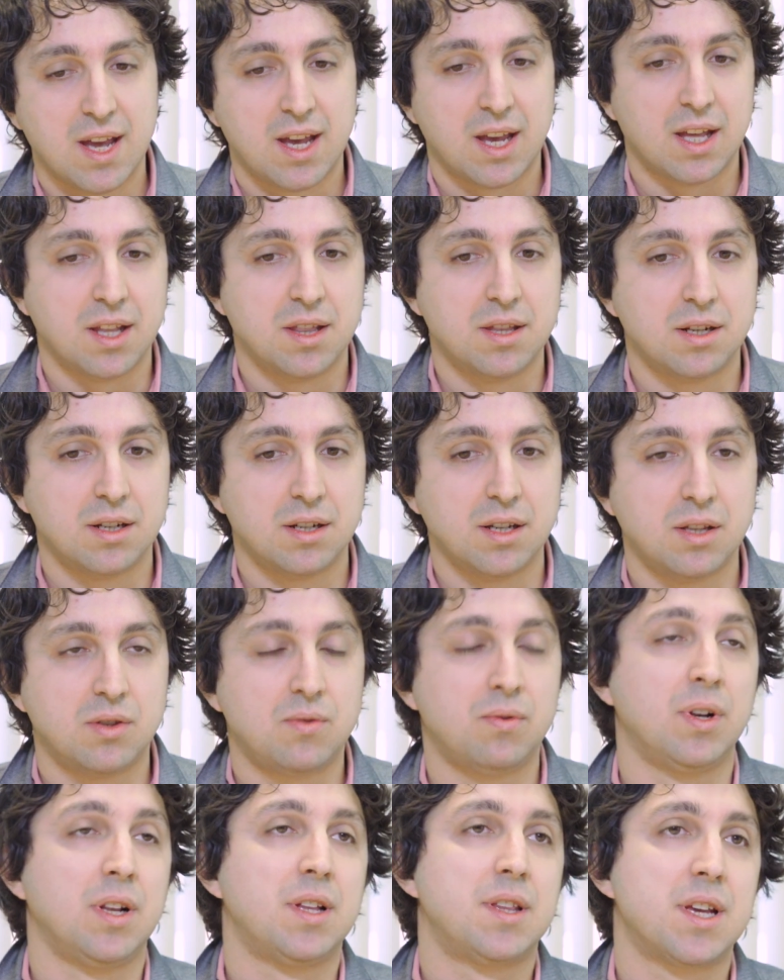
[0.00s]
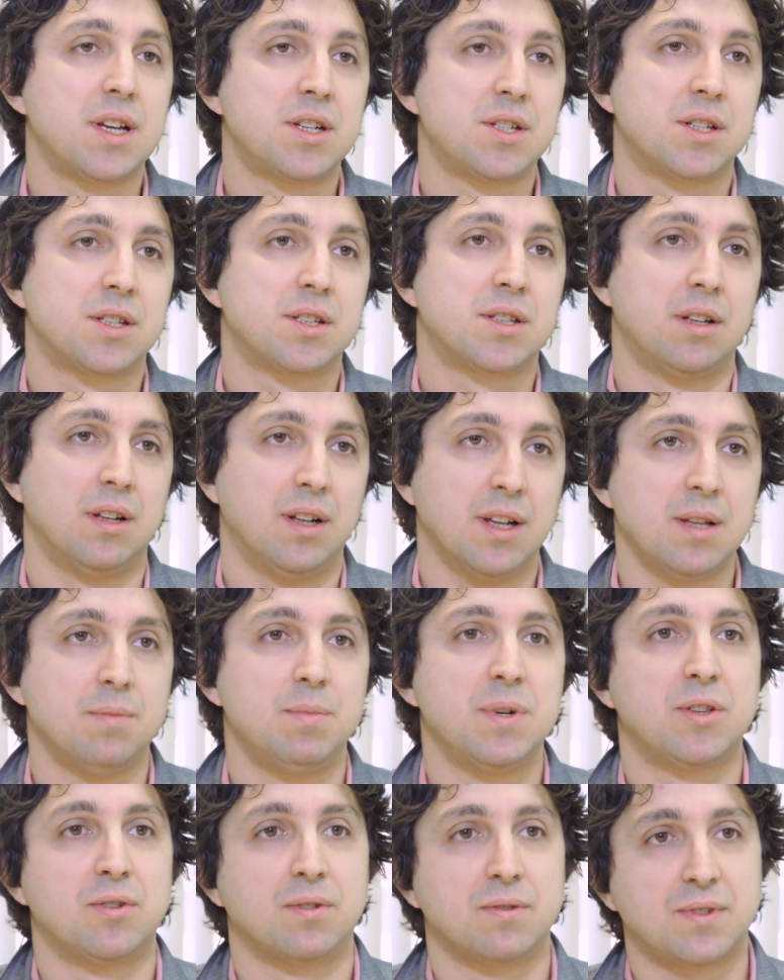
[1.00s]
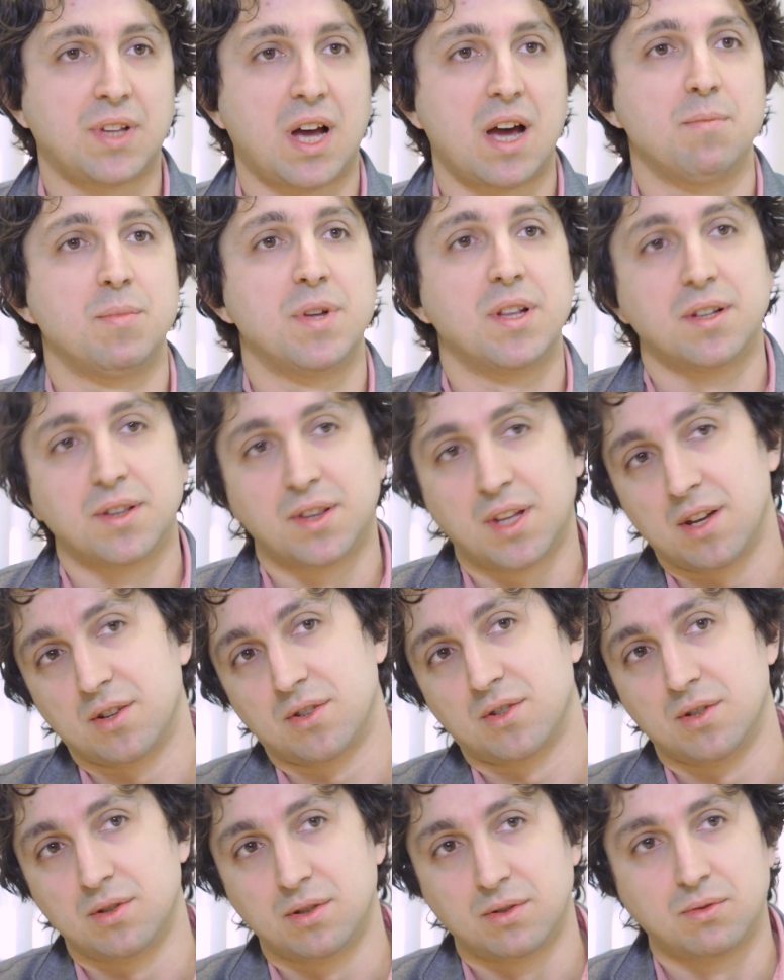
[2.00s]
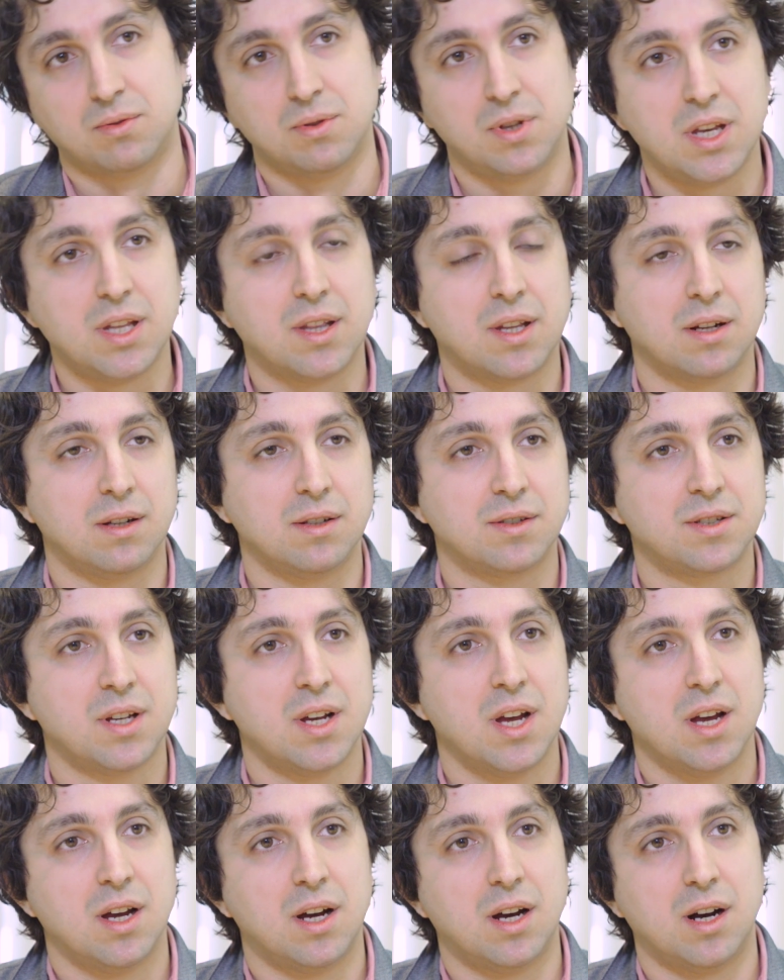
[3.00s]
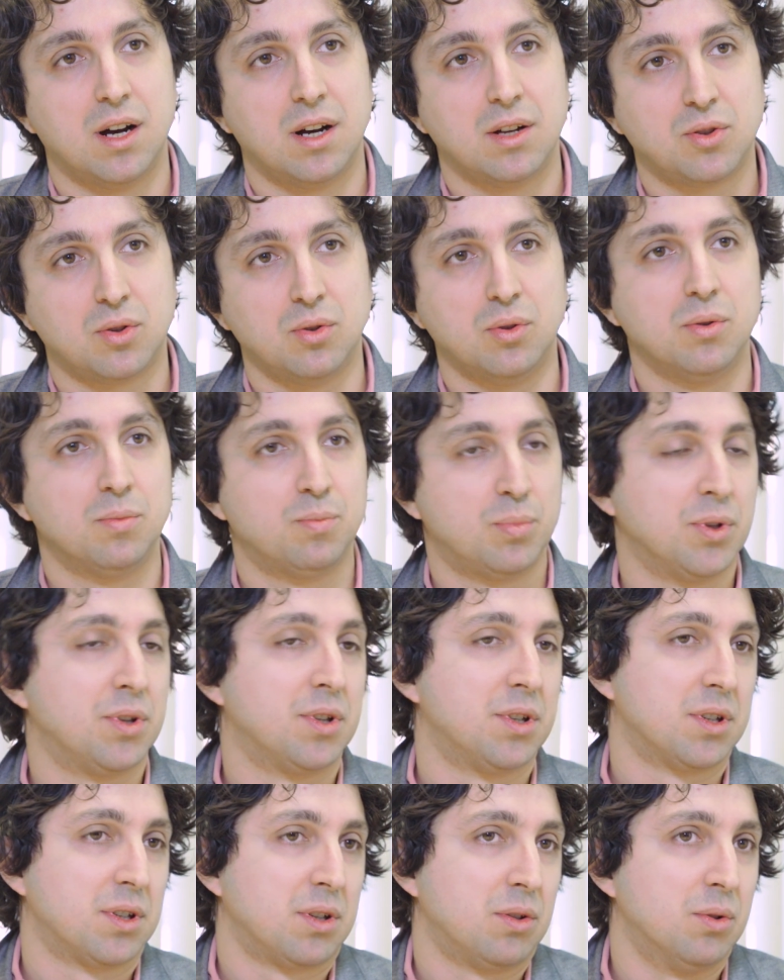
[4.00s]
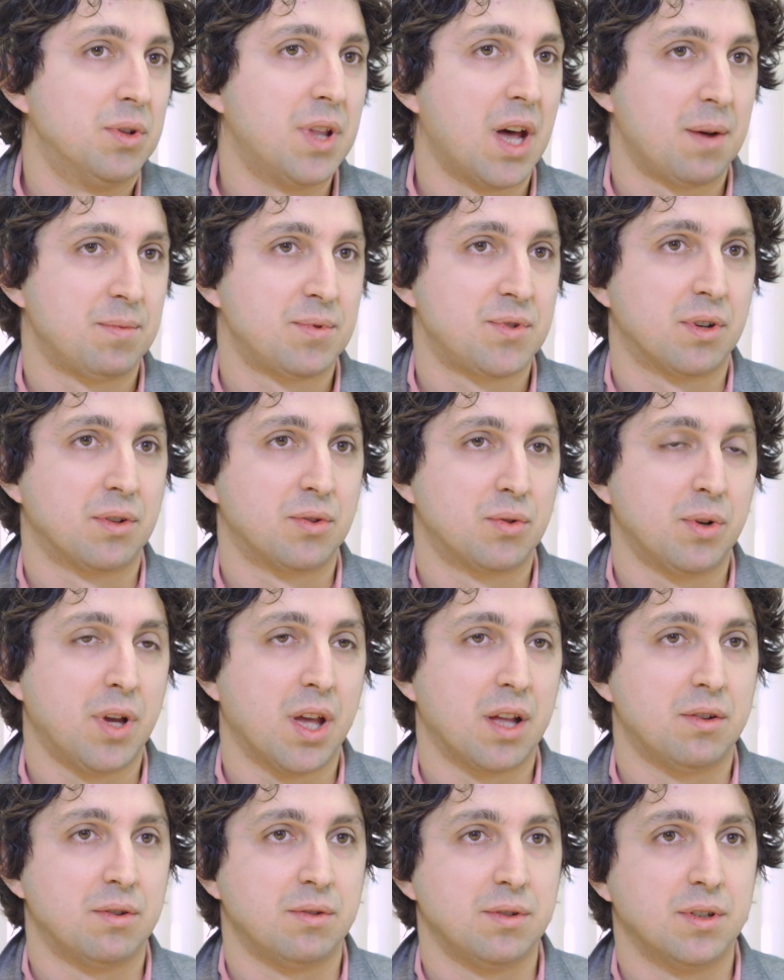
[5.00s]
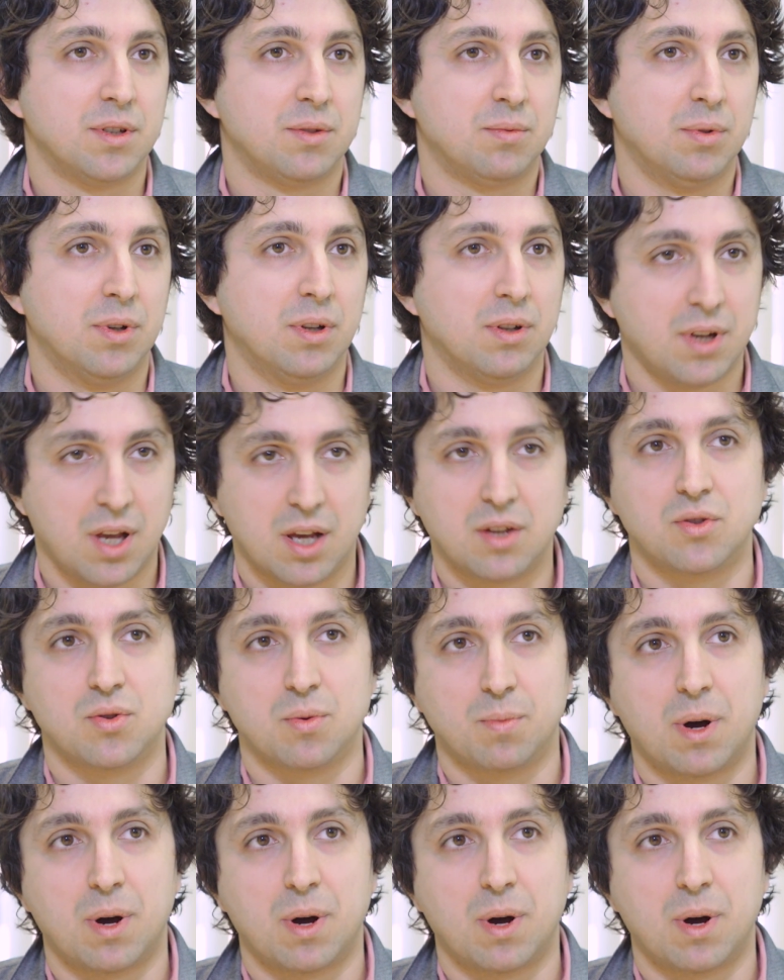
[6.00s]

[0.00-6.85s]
And uh, it really takes just a little bit of time and attention to details uh, to put a good abstract together that will get you